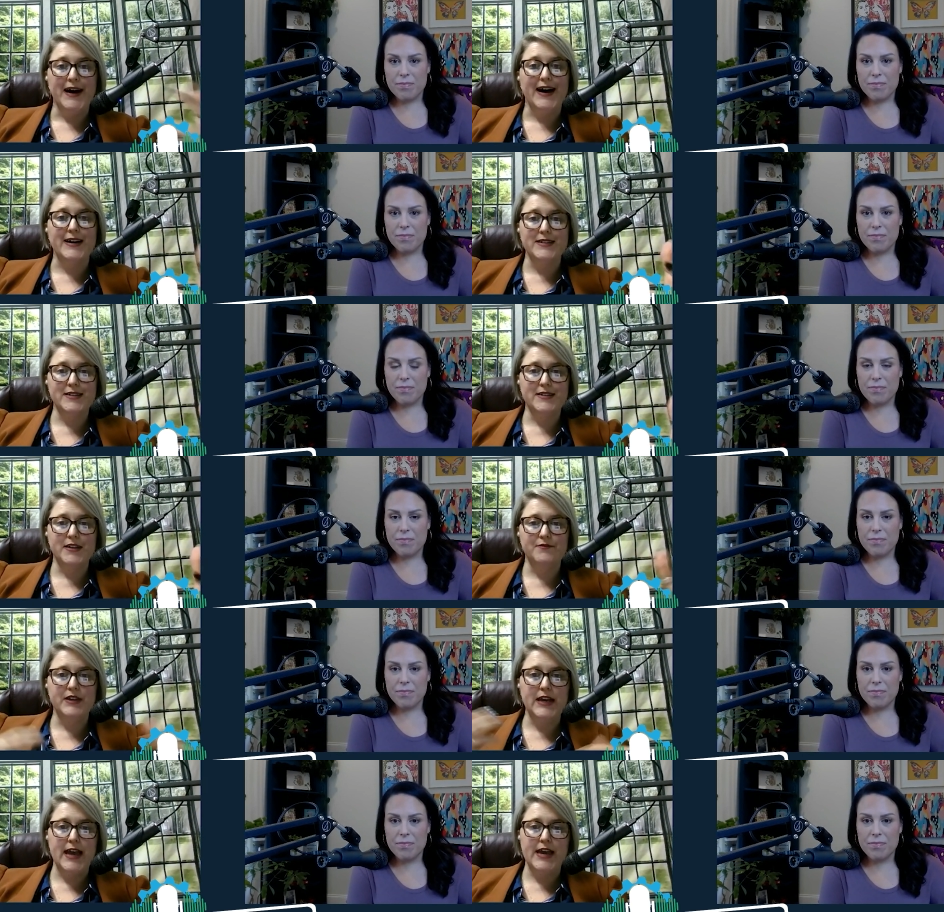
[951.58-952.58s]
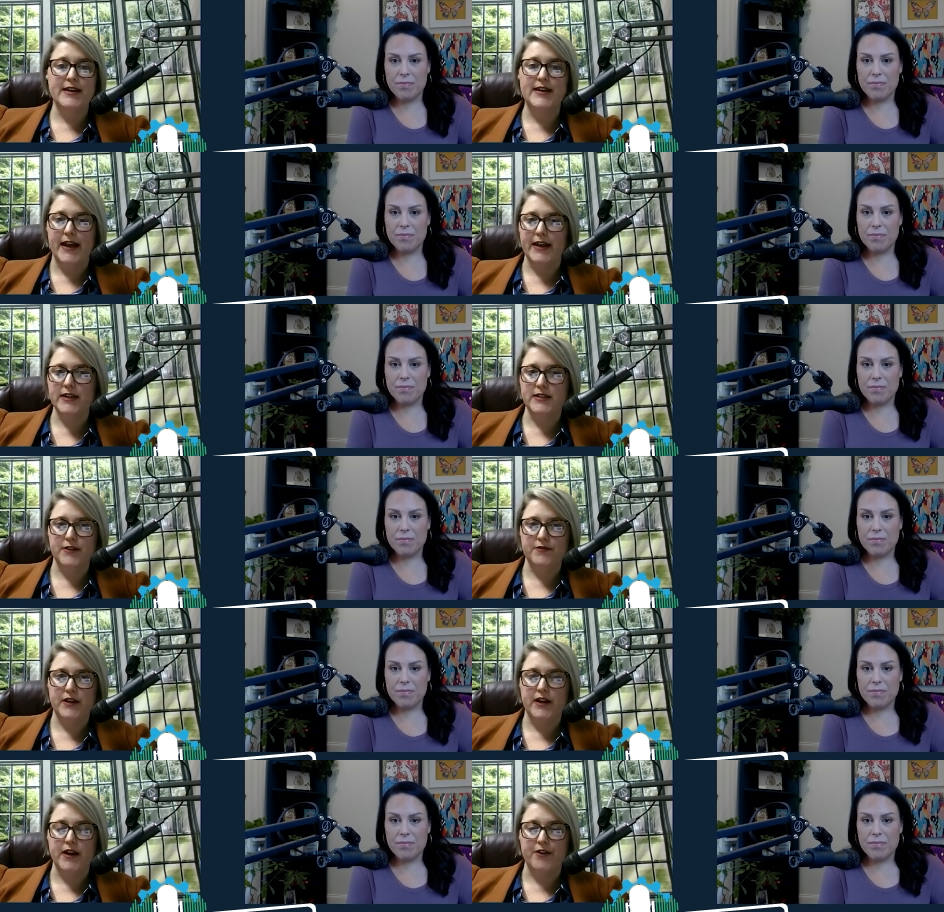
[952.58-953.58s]
Speaker 1: positively and
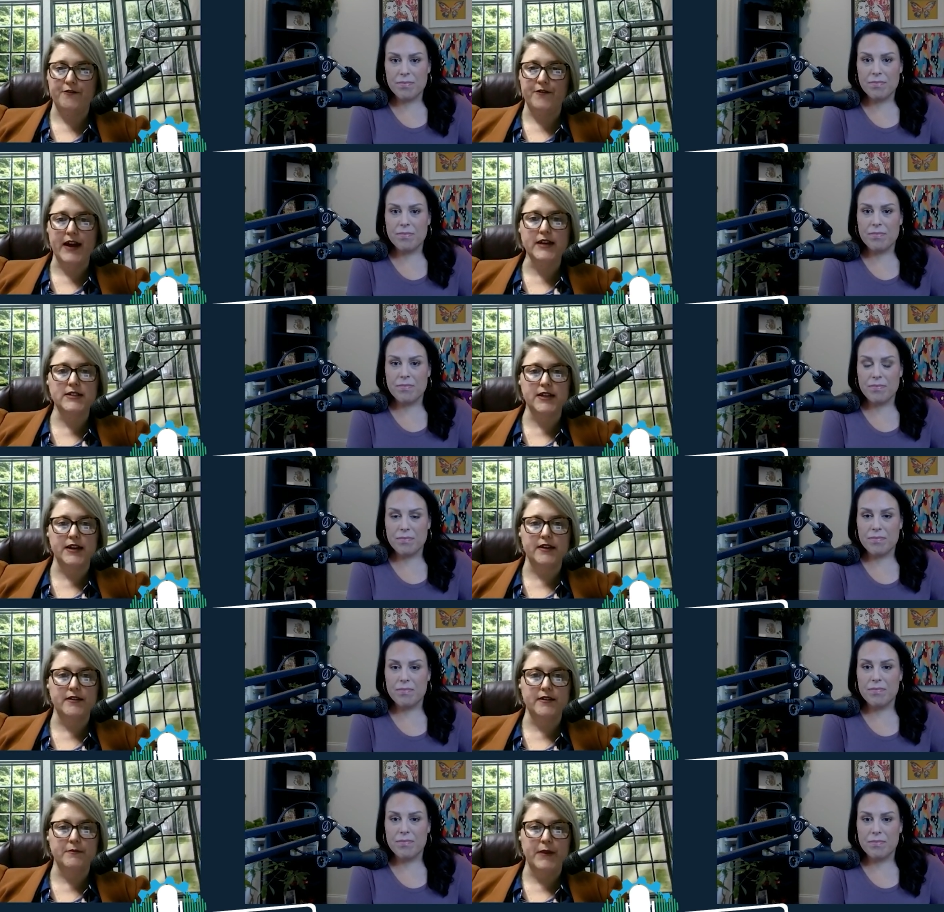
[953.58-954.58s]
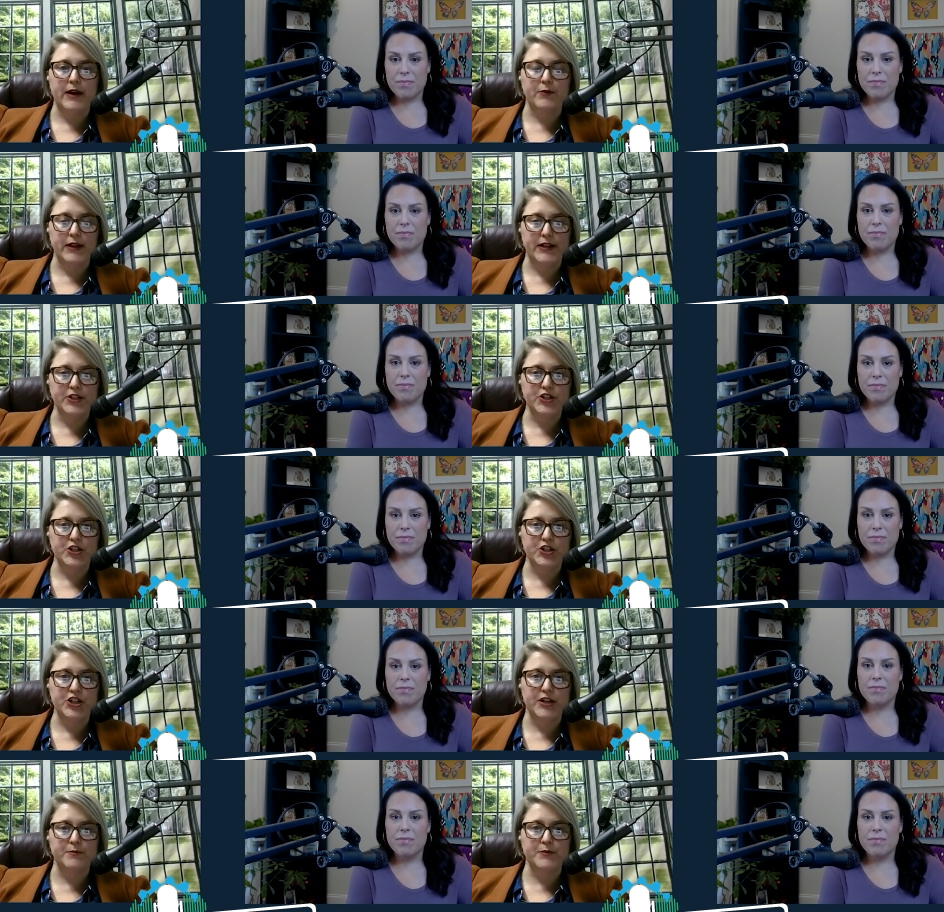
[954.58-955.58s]
negatively affected my
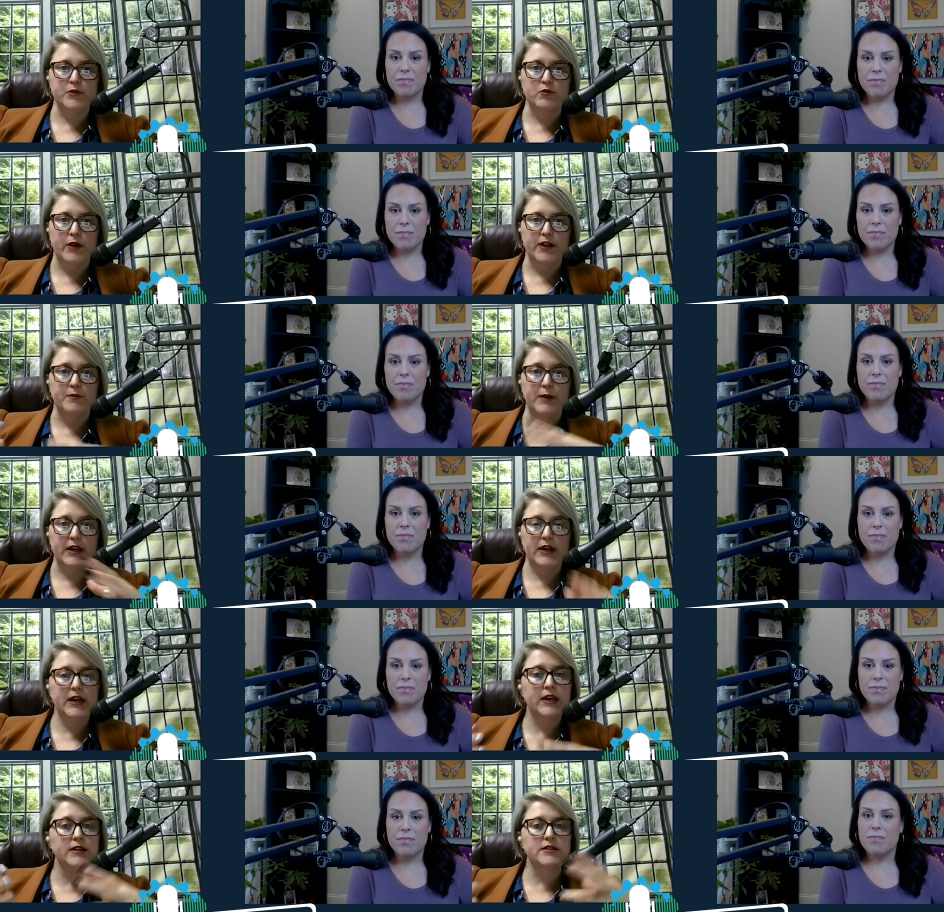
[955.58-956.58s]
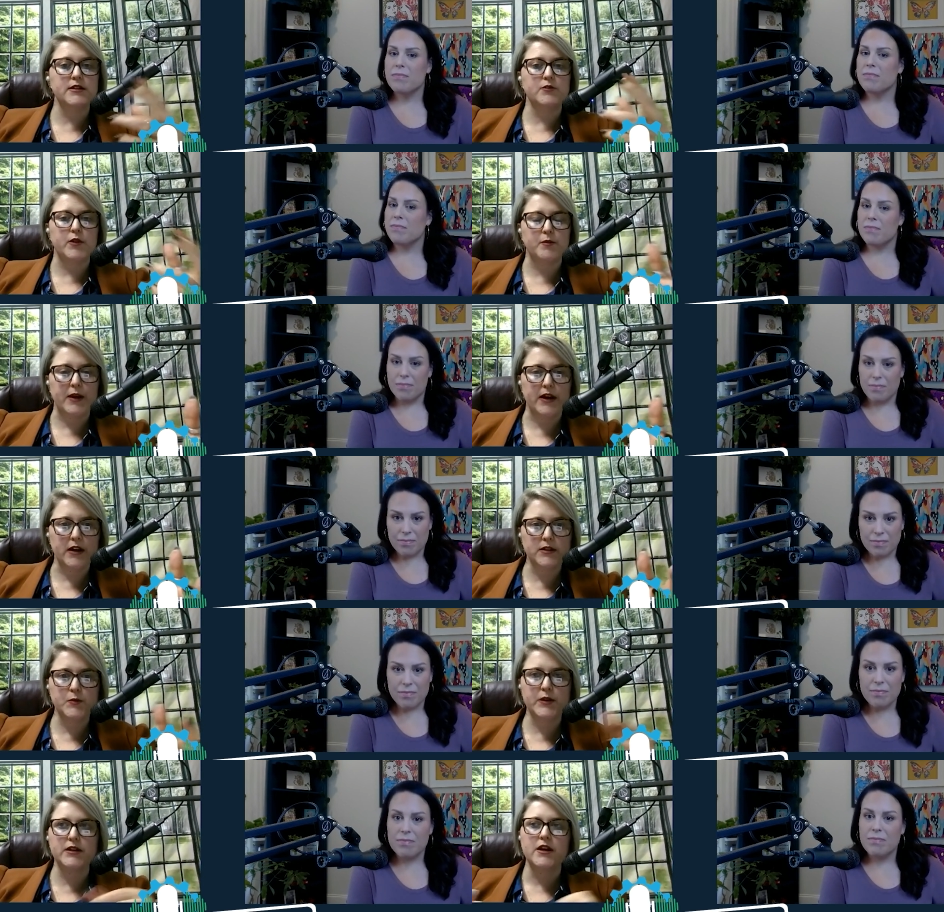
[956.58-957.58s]
relationships with my kids and with my
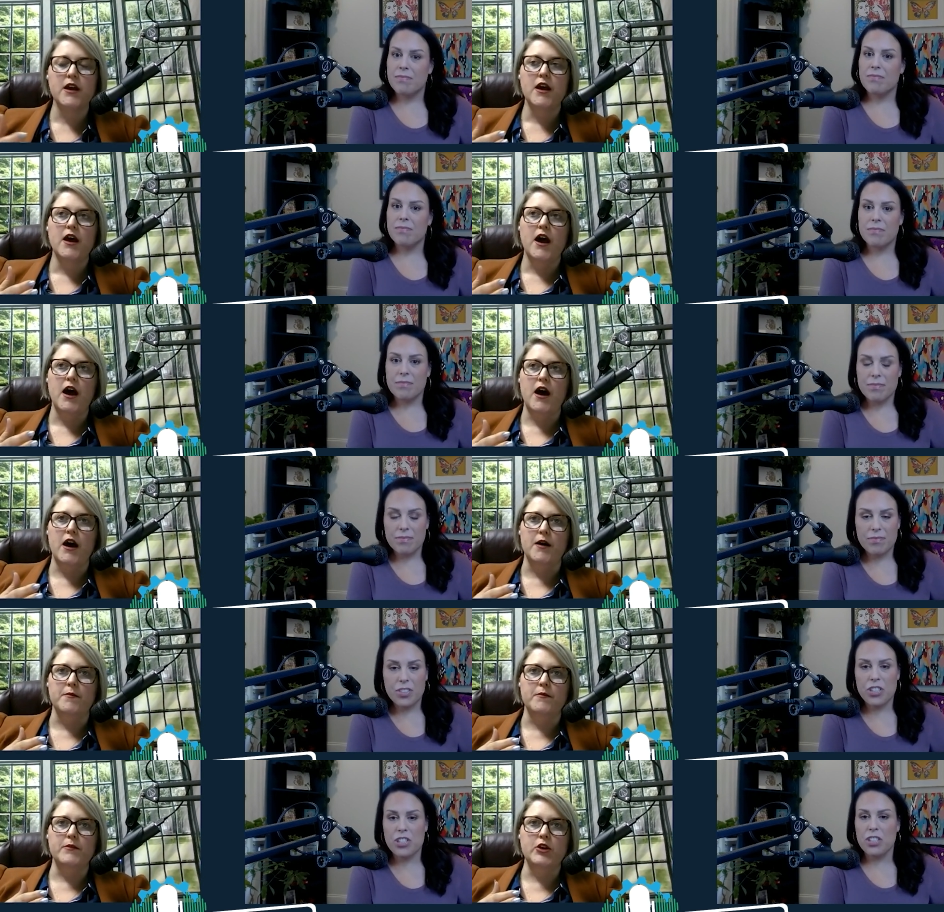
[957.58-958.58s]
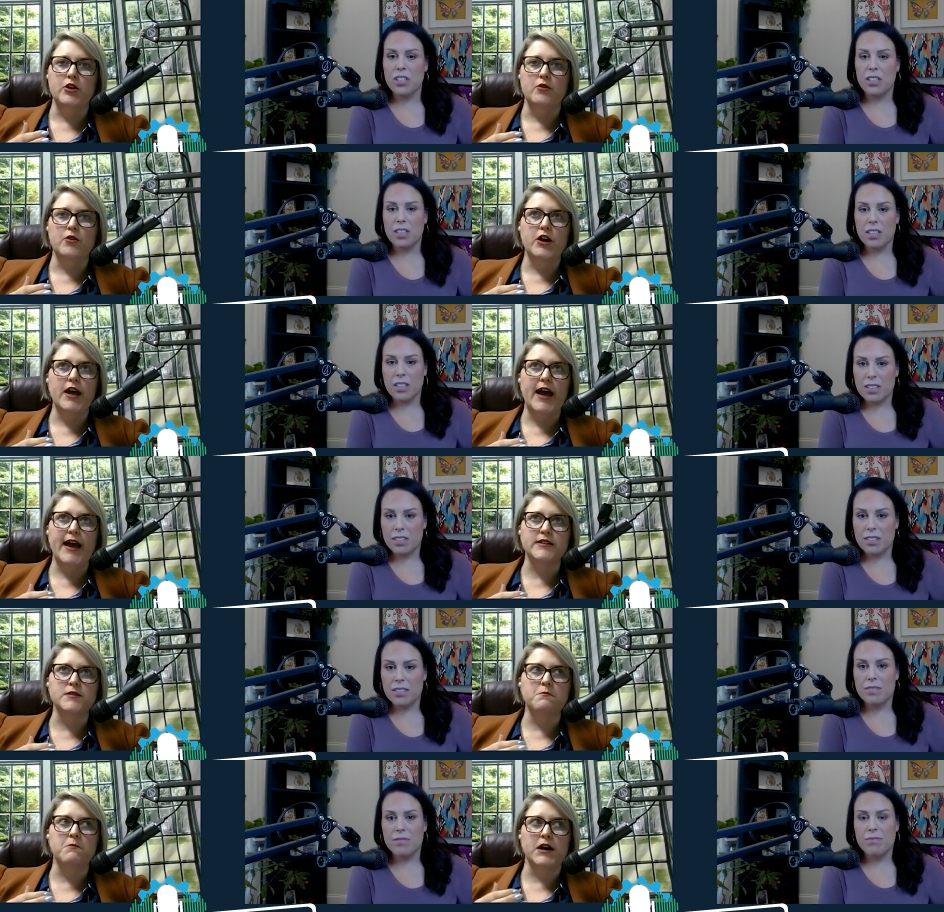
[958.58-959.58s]
husband. Um, sure. You know,
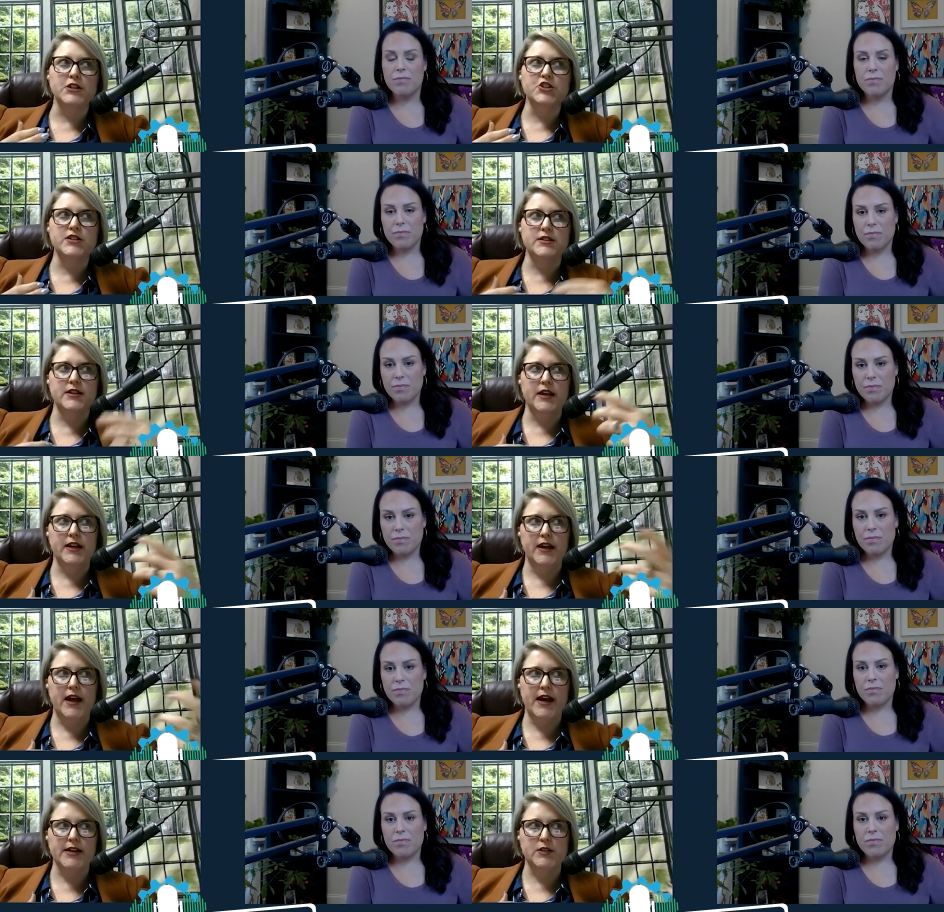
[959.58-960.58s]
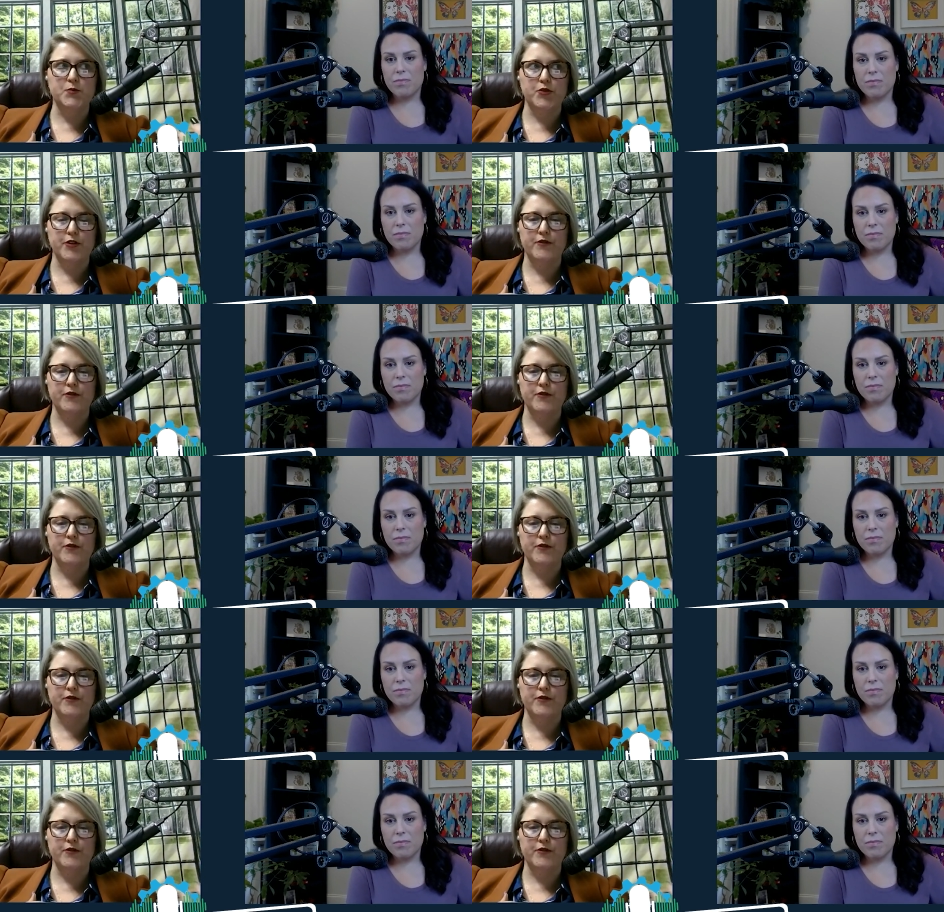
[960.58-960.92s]
as much as it has